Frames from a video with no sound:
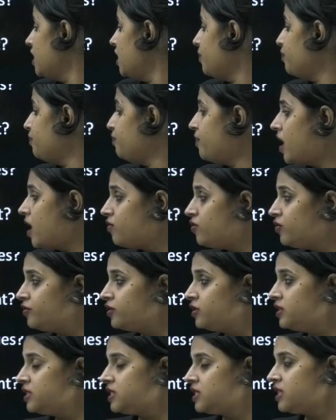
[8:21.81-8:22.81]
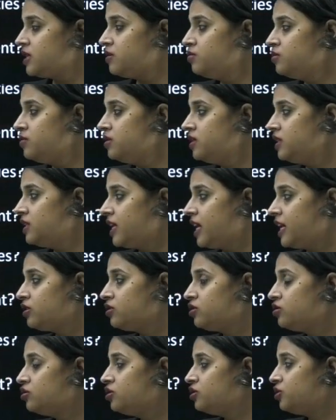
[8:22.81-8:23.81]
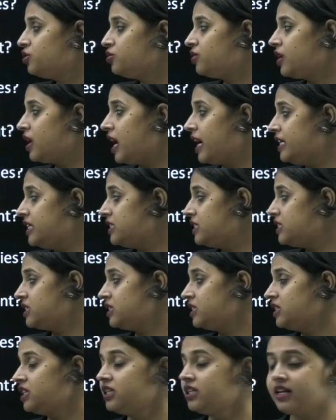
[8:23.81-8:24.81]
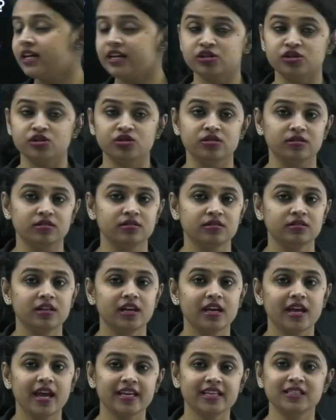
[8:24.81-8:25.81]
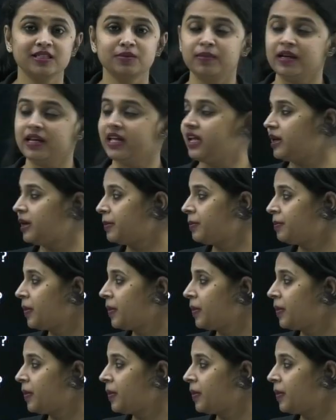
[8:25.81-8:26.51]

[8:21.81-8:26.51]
a powerful symbol that could unite the nation? Explain.